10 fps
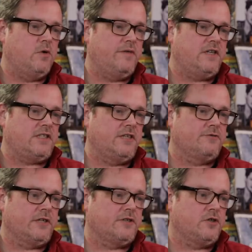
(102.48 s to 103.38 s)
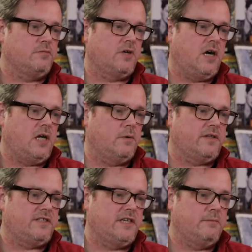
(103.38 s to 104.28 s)
movie-centric Zoom call
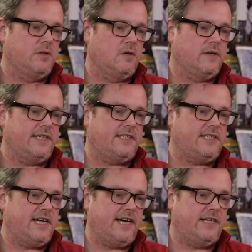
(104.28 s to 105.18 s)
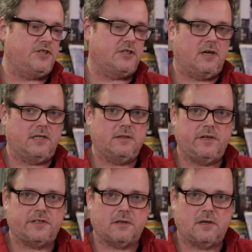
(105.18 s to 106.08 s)
with Tim, Laurie, TA, and Sean."
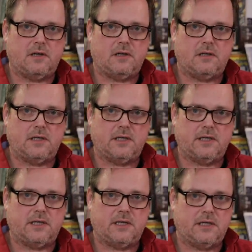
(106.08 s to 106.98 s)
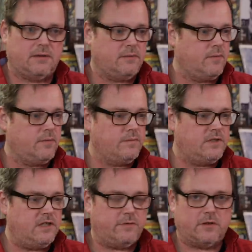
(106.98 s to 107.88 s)
These are all
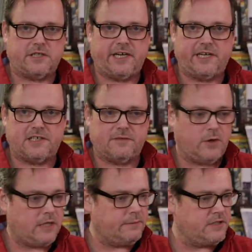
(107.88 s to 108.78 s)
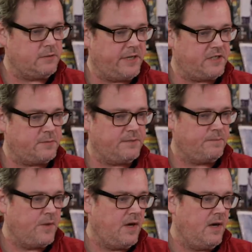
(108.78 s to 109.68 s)
devotees of Welcome to the Basement.
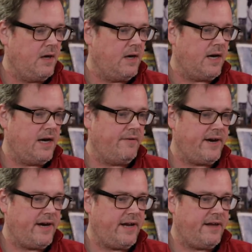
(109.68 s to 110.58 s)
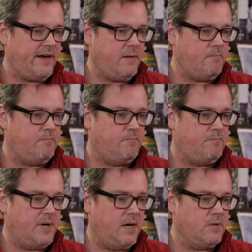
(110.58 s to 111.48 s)
"I've had a
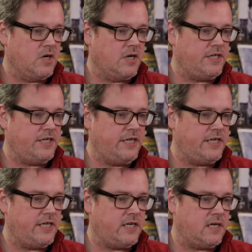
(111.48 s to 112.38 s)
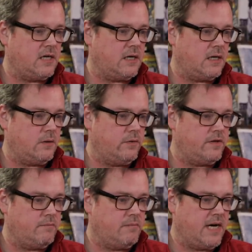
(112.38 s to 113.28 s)
bummer year
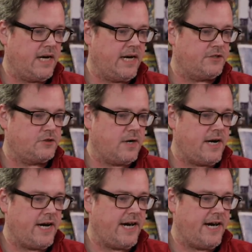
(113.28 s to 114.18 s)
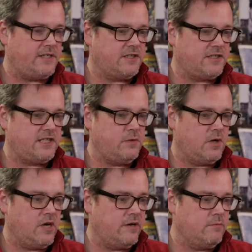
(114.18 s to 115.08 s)
with my try to see
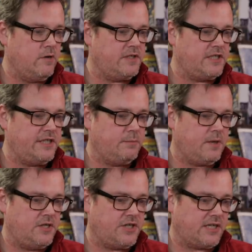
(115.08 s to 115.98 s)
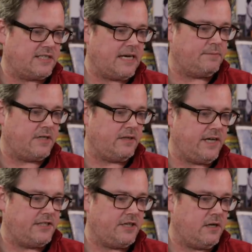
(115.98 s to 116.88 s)
100 movies in a year project. I topped out
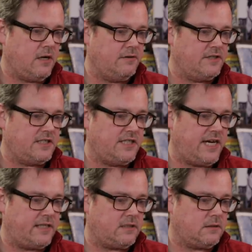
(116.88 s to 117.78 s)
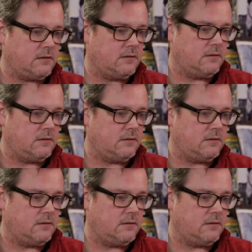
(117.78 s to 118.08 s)
last year at 168.